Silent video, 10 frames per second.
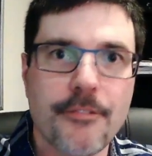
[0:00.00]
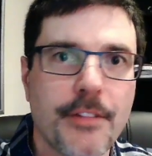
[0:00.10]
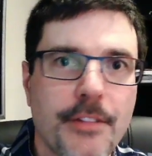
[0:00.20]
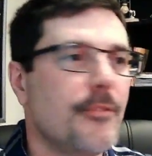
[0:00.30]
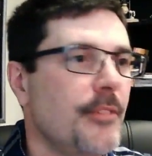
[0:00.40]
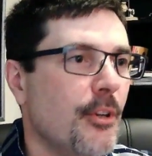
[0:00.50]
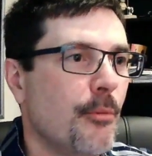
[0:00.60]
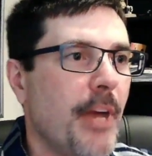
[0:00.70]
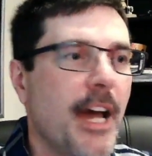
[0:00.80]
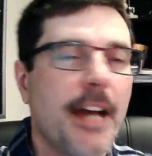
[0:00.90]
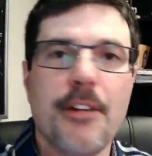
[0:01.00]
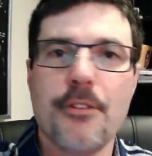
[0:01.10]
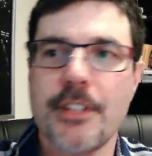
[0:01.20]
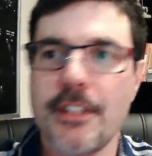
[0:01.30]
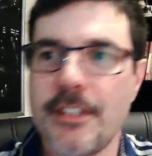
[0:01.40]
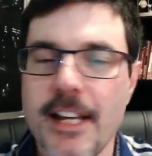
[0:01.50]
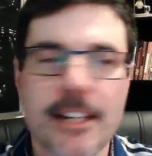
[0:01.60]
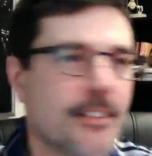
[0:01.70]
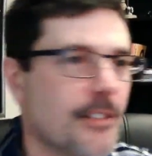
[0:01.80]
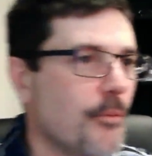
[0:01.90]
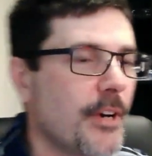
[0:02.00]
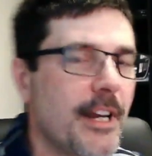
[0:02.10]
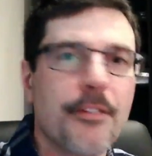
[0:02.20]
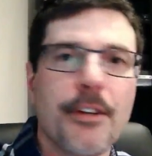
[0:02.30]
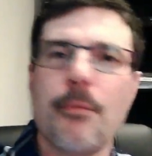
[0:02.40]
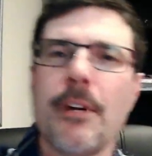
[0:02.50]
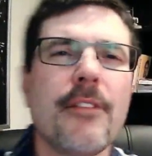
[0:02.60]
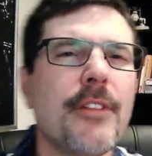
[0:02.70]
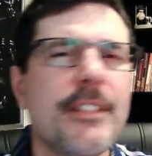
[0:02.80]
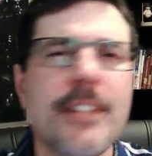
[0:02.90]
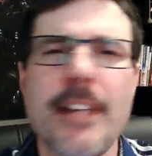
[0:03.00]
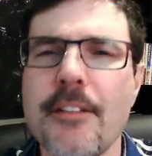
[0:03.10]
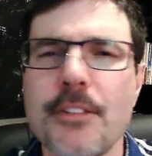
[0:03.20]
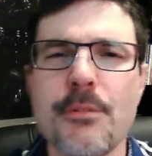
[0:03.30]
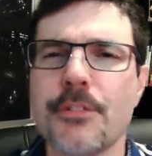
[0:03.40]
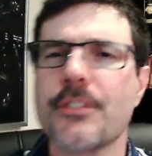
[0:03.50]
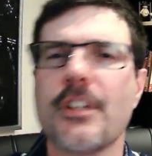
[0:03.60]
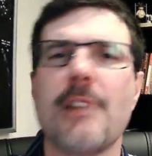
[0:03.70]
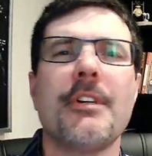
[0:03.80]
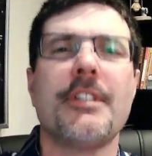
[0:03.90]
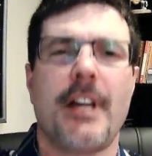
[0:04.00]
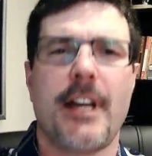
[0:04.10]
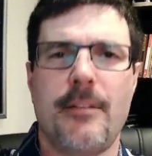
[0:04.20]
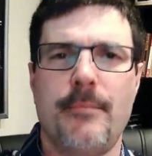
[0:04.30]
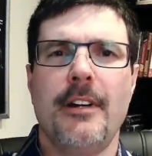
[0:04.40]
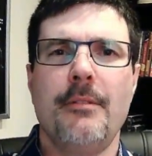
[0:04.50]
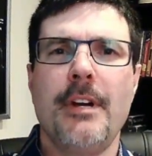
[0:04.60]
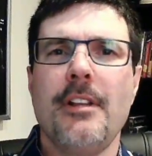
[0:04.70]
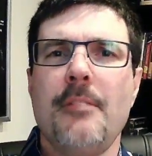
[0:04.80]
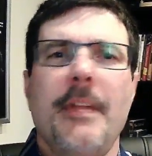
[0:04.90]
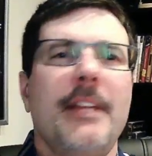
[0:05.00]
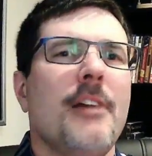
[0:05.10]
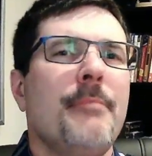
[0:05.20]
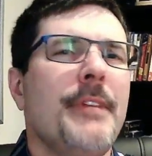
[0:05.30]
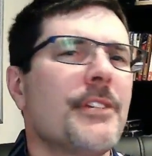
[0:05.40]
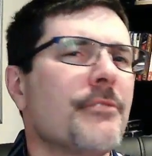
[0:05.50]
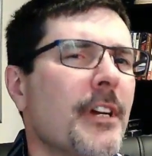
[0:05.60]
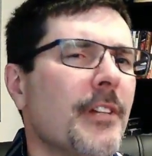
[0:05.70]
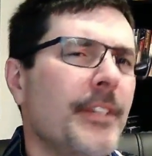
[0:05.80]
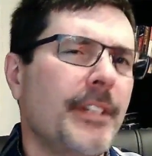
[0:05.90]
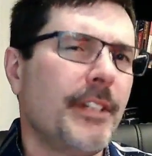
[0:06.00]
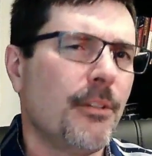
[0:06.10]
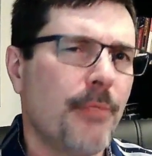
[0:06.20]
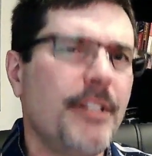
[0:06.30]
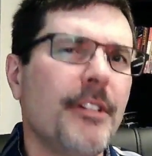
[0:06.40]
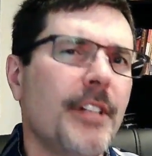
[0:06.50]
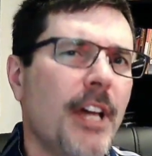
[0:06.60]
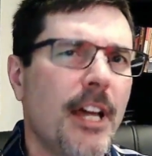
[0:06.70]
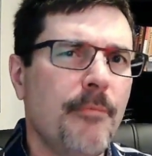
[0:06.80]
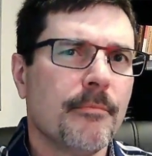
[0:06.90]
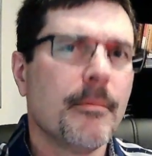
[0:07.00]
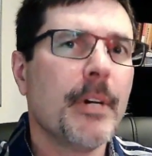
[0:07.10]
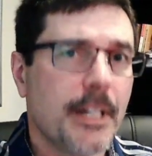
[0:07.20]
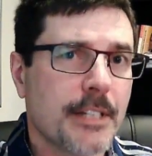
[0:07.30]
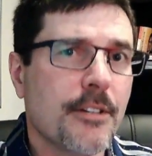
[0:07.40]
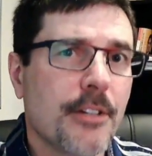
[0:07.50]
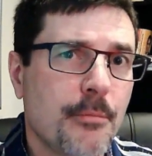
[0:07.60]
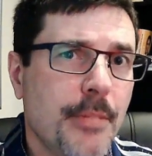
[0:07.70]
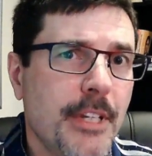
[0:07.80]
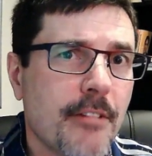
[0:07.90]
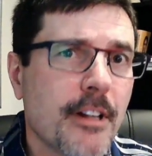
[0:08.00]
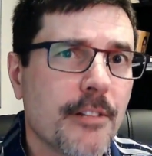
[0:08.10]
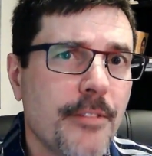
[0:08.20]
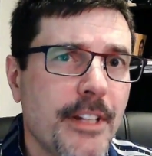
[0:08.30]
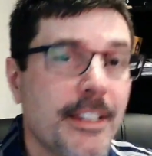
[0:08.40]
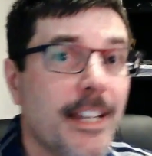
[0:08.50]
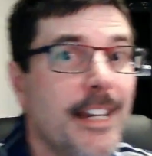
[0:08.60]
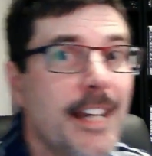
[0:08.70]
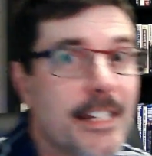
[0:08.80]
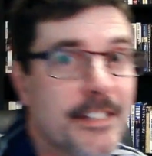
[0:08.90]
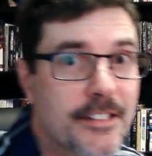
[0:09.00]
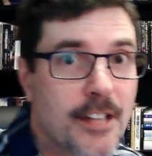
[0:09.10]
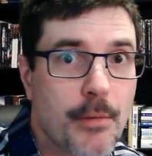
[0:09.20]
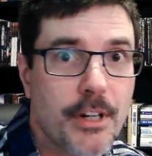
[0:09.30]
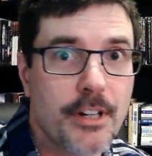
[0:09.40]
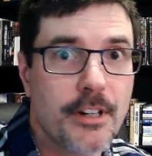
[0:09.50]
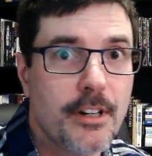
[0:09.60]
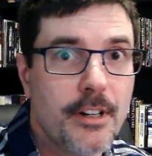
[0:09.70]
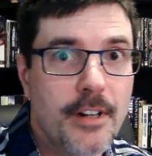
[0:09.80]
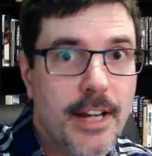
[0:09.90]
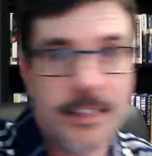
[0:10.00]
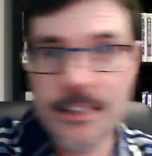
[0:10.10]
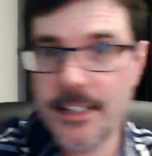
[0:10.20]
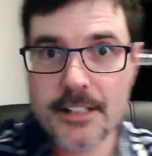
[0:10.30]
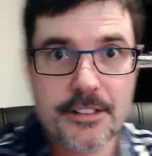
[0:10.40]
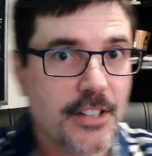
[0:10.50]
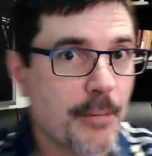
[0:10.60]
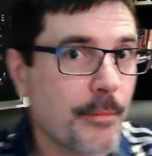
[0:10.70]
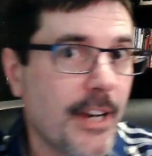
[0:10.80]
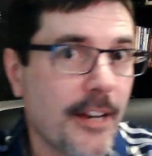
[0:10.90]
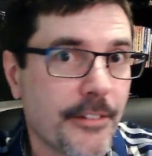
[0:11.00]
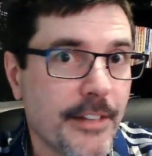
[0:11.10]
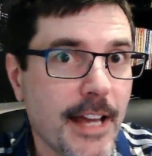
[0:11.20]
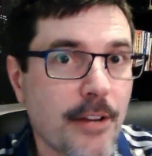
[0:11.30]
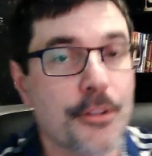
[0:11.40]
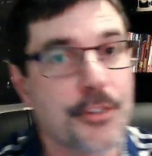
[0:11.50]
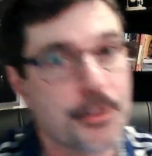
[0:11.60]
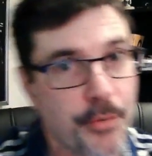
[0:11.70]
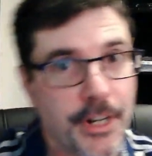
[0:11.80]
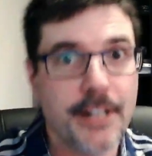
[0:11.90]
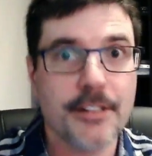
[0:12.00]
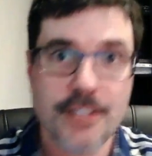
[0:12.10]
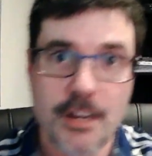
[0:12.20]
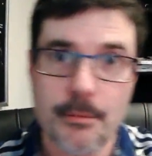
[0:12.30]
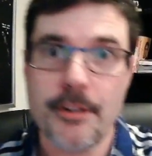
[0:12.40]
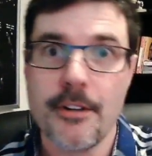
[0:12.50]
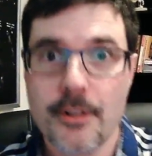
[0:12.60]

and, patios and decks and whatever it is that you have to do with summertime, well, it may not be as relevant in the wintertime, but it's going to be relevant the next summer. And then the next summer after that, or spring, summer,